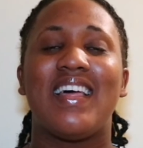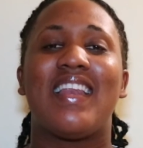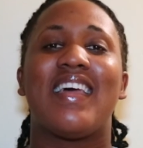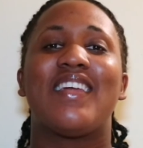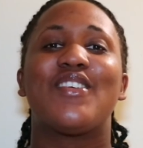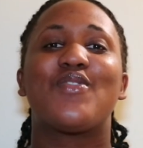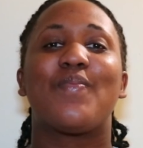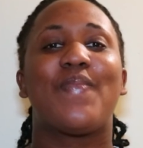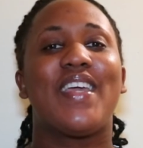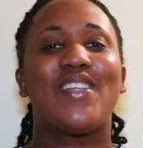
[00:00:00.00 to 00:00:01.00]
Let us
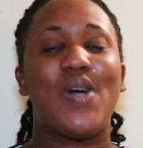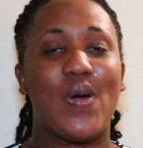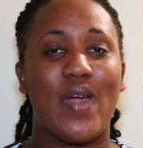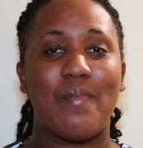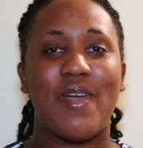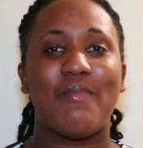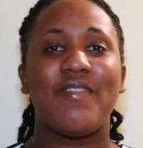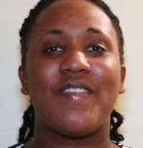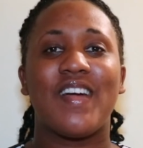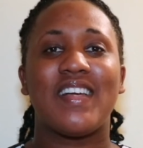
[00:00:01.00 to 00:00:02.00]
repeat our remember
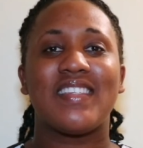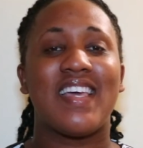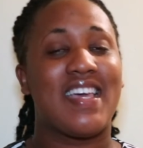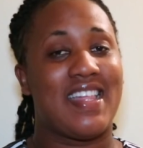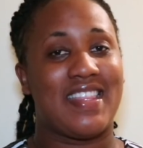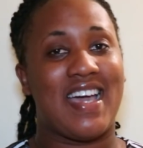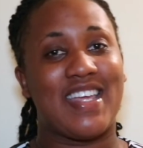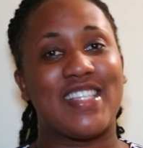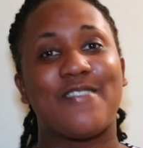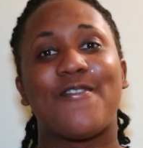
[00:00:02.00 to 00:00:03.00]
verse that
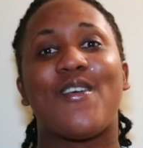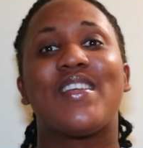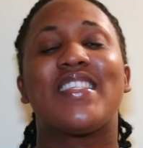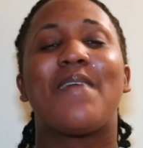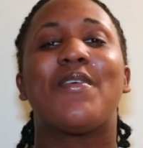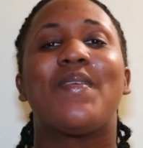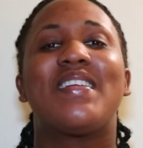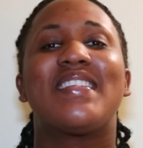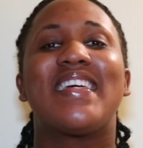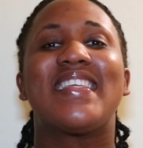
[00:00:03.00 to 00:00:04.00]
is 1
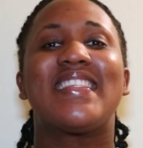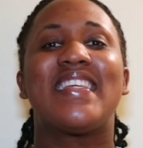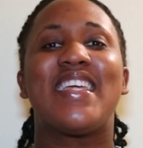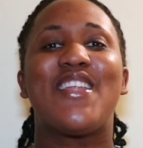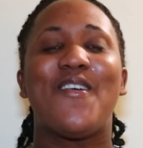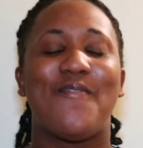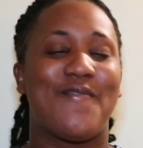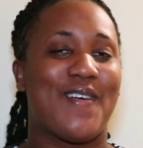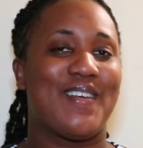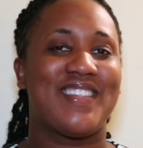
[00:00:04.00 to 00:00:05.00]
Samuel 16,
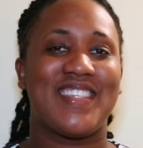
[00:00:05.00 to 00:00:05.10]
verse